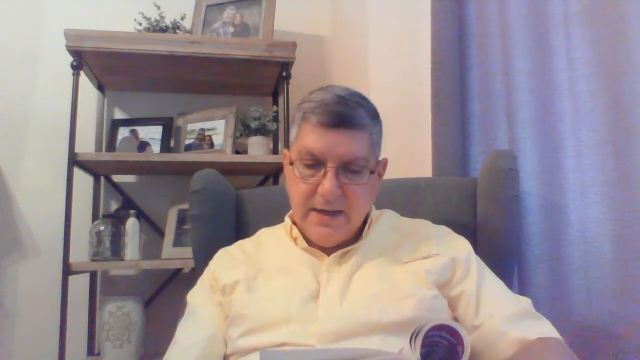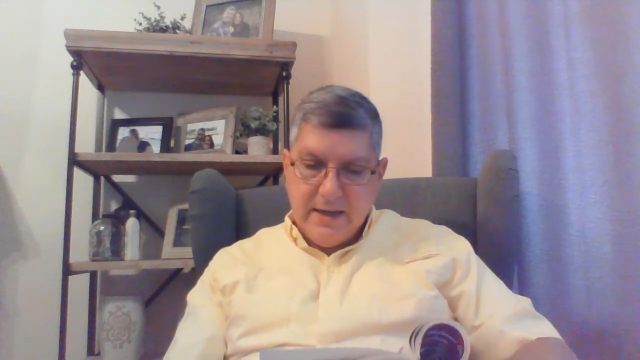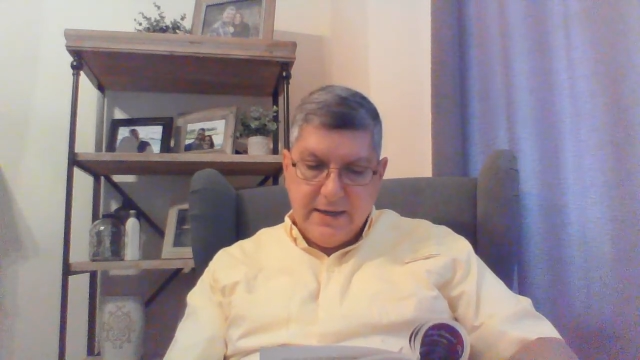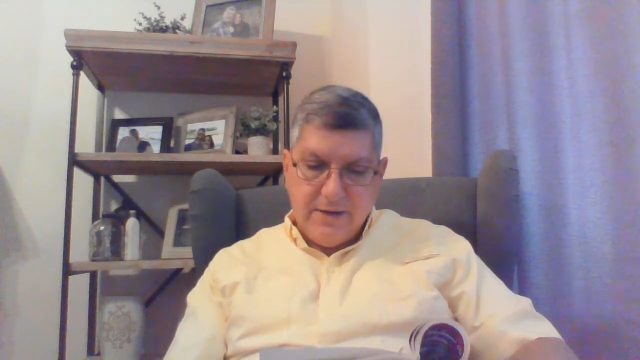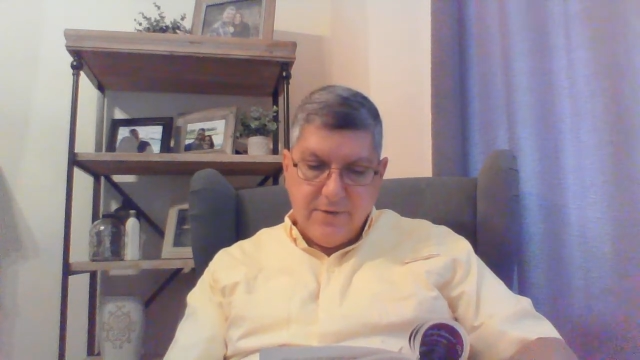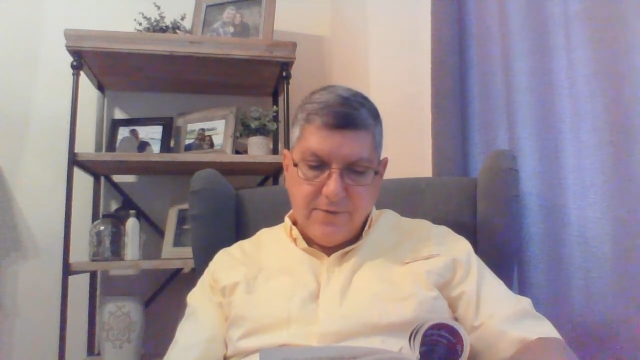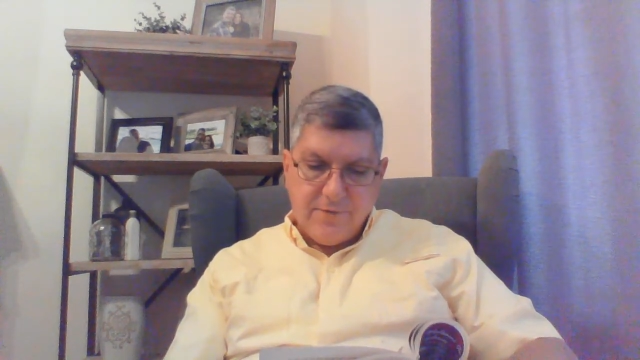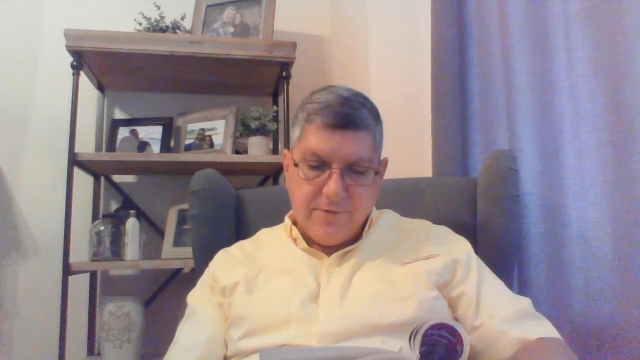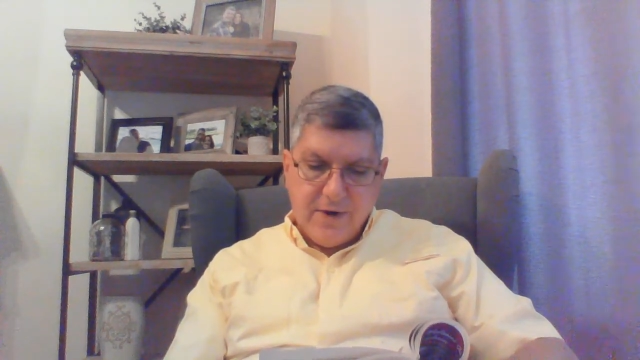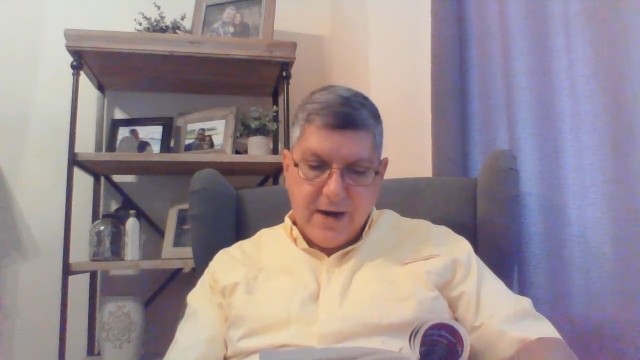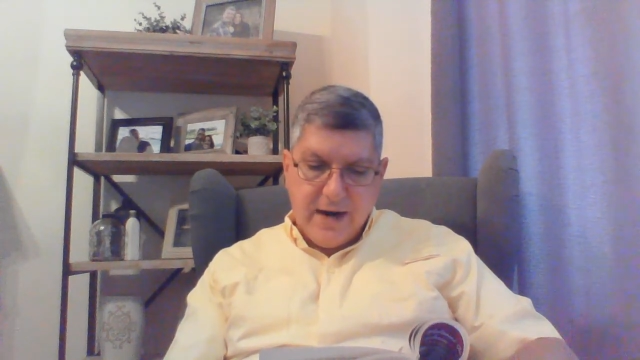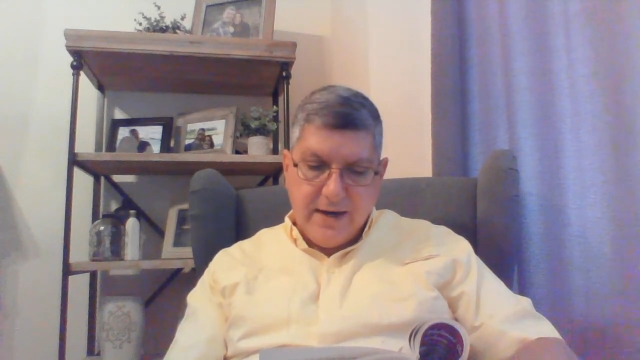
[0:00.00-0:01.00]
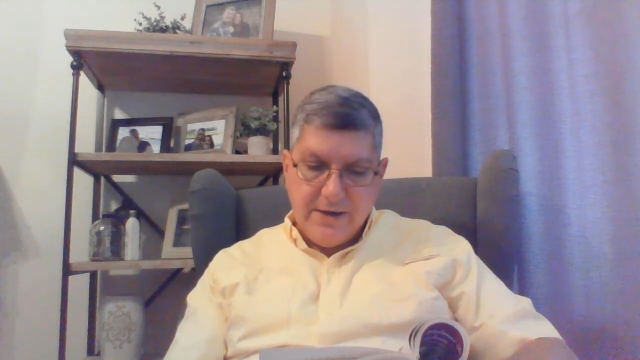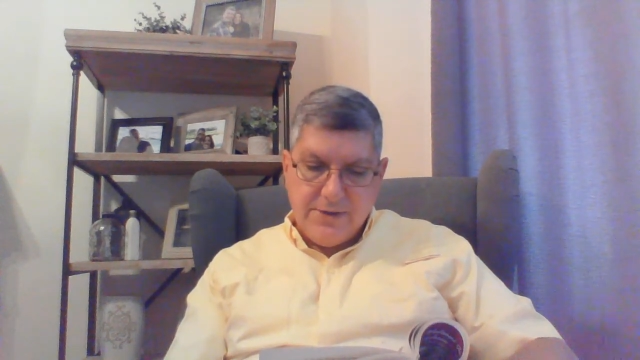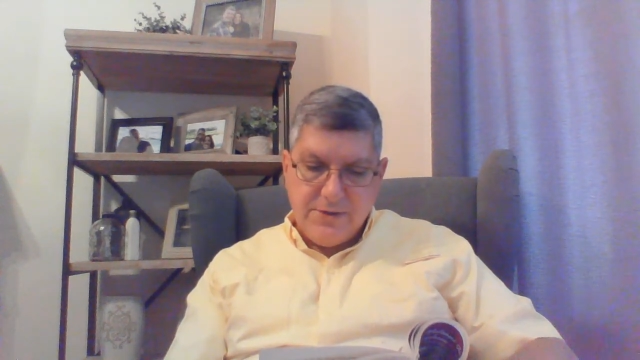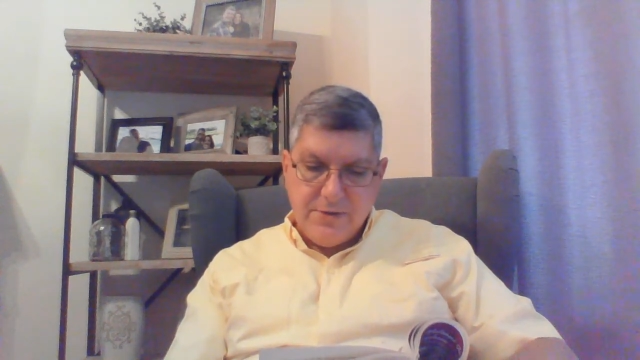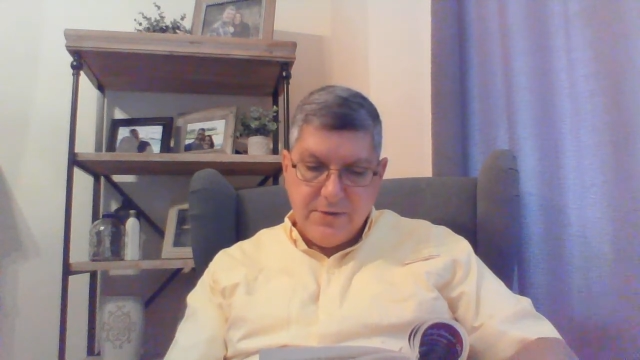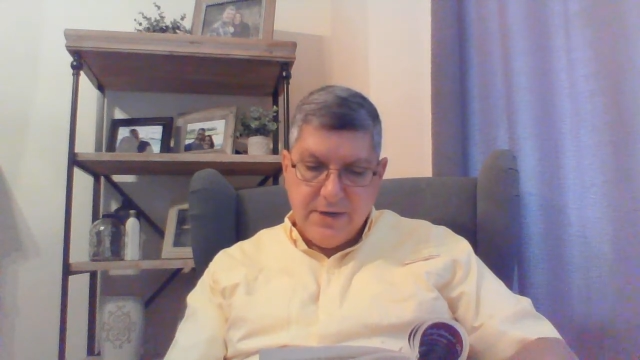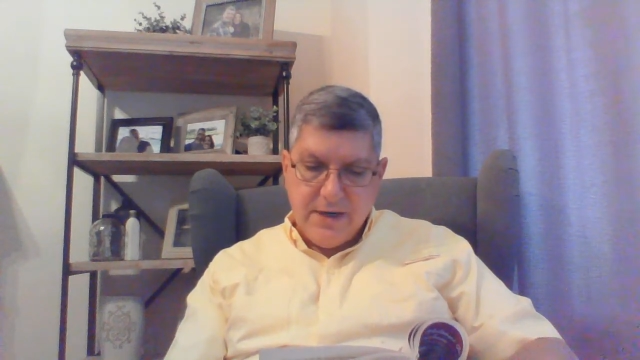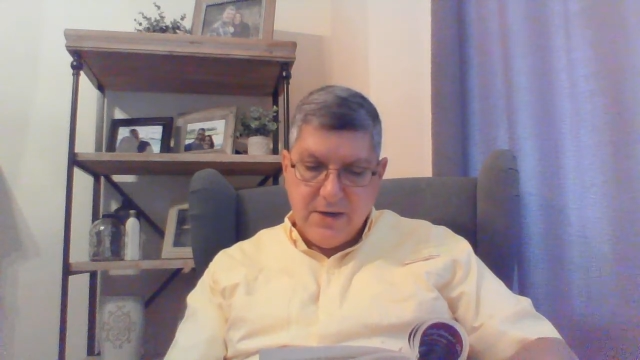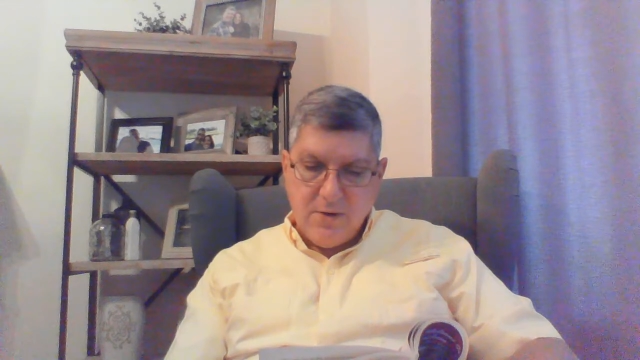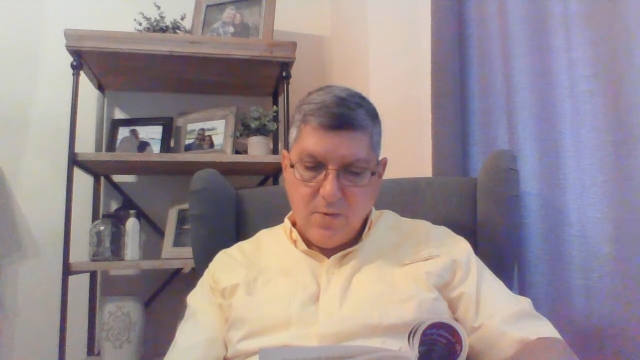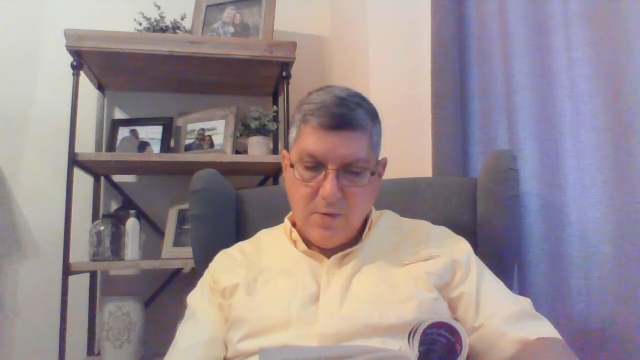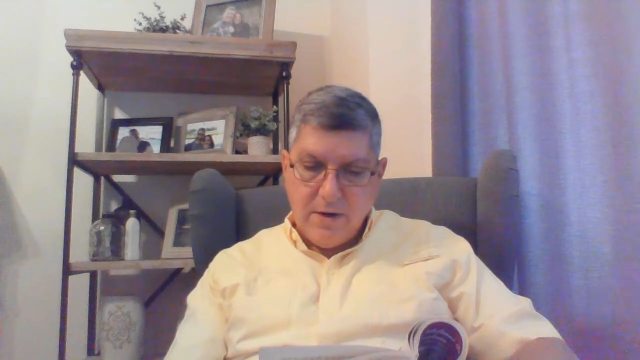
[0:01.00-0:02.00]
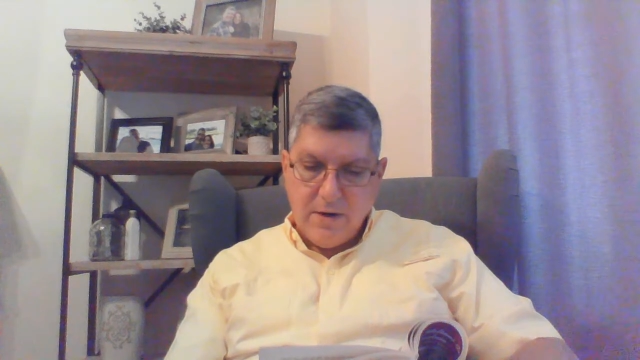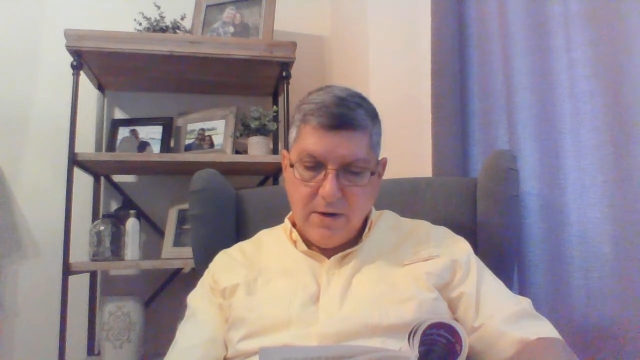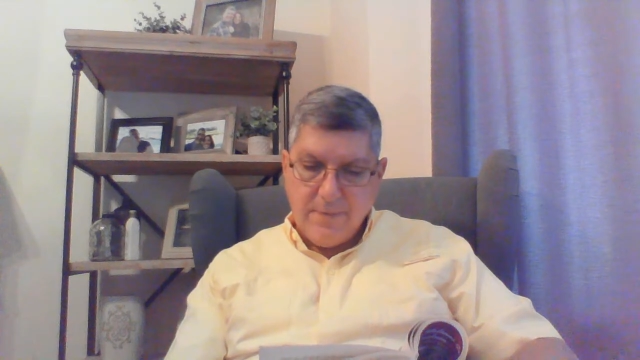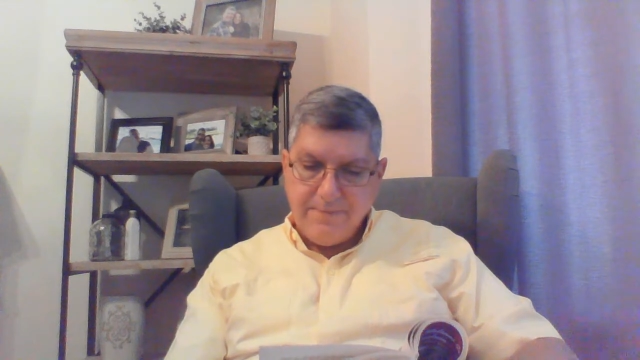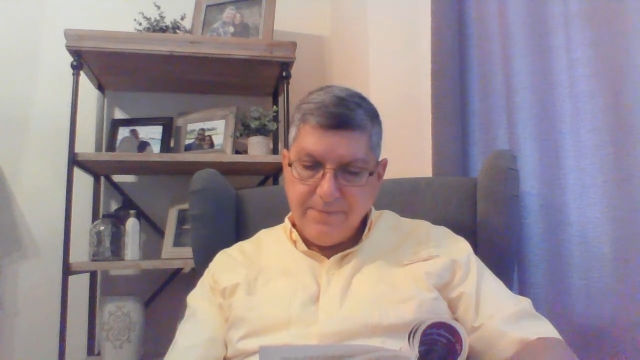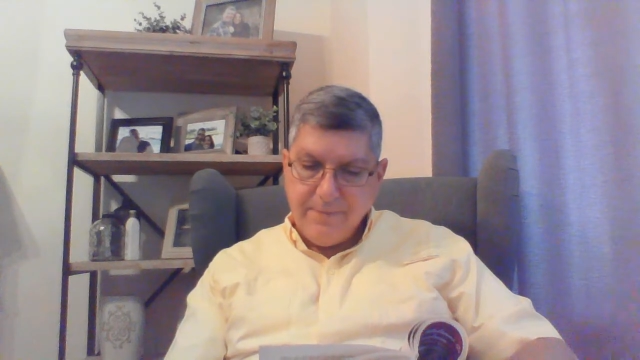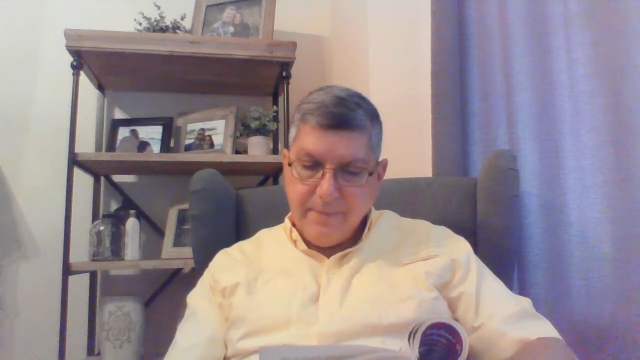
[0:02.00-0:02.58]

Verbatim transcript: I know Friday's your day to wear 'em,